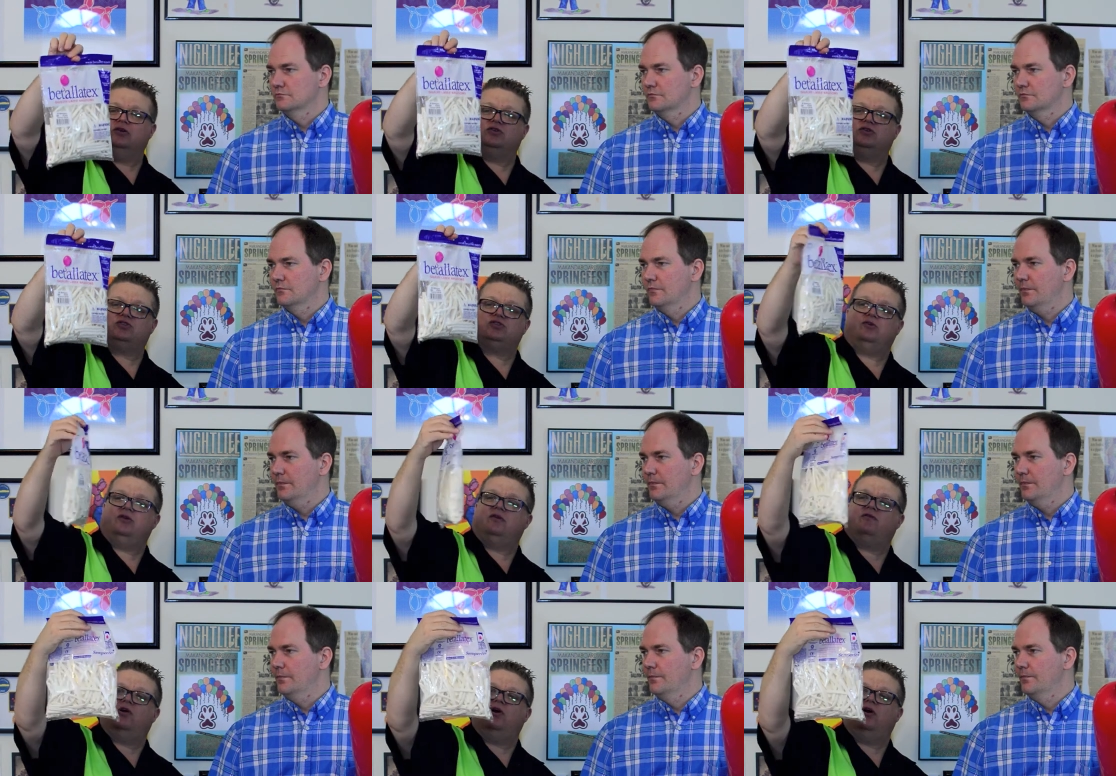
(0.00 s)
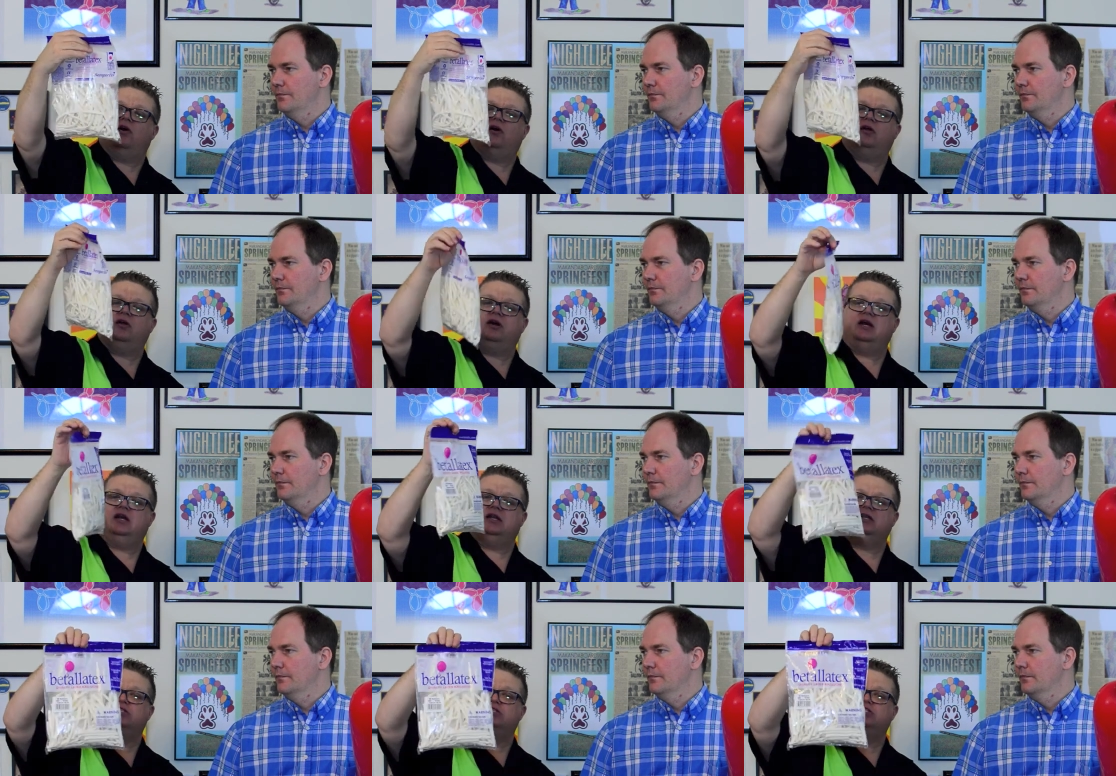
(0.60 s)
Speaker 1: sort of all
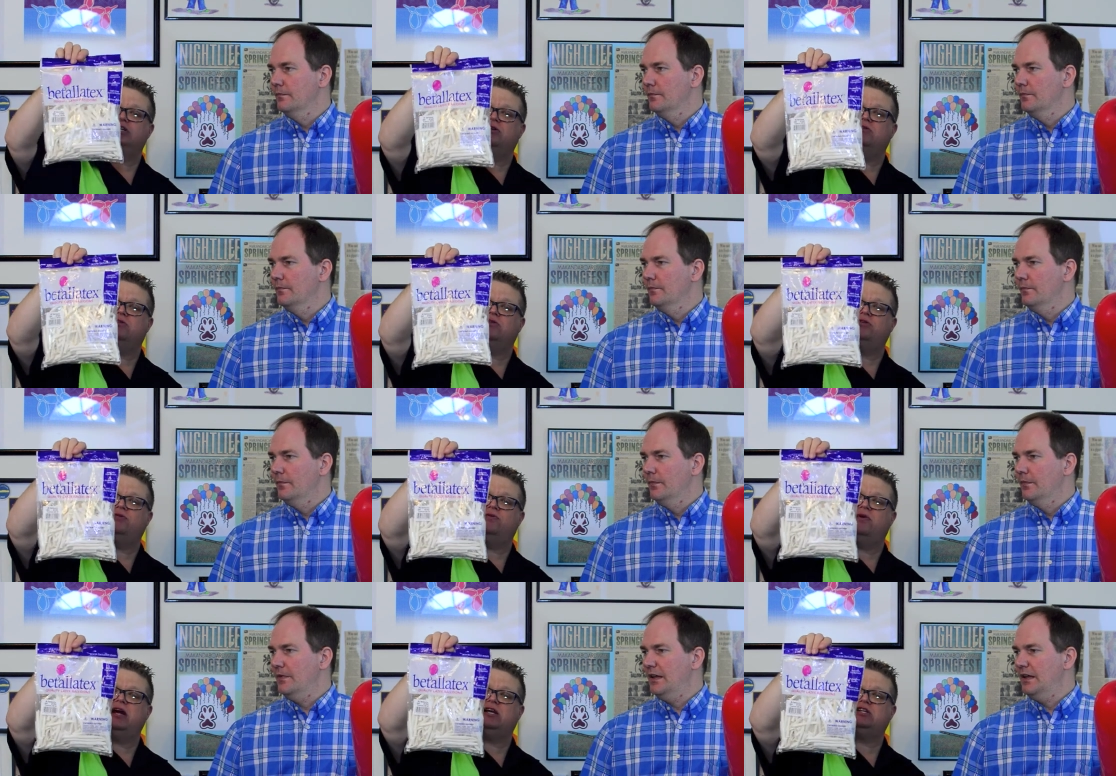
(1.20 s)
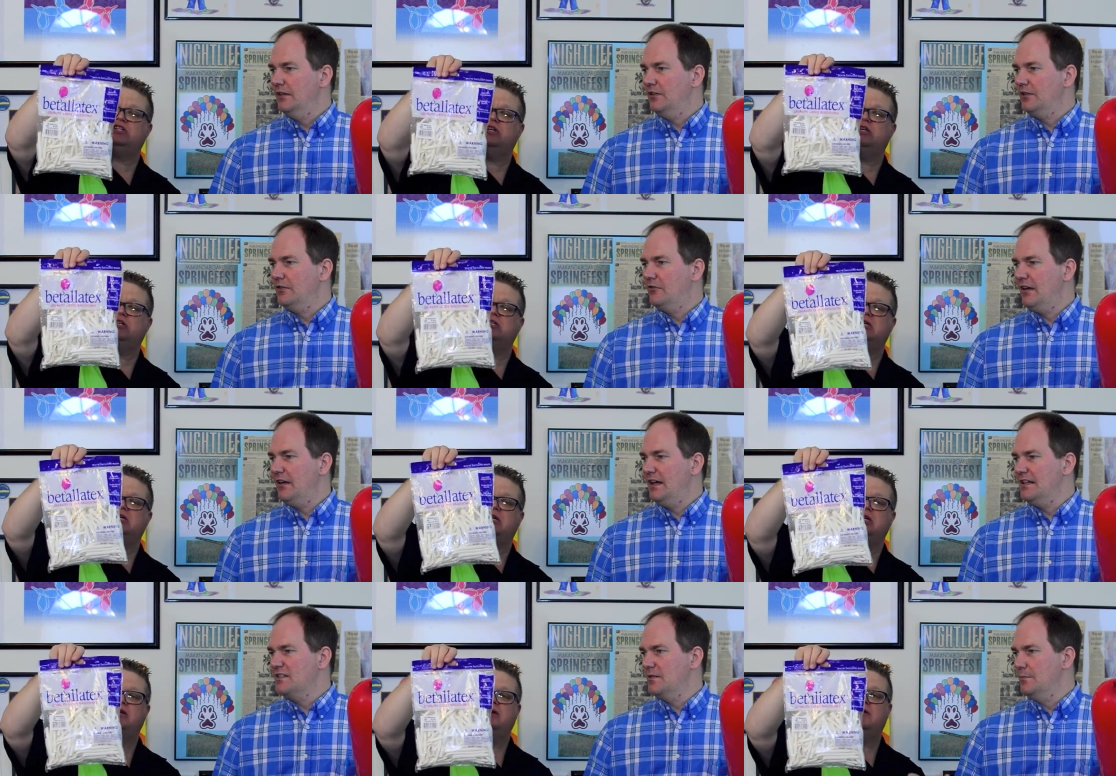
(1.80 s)
in general directions. They look great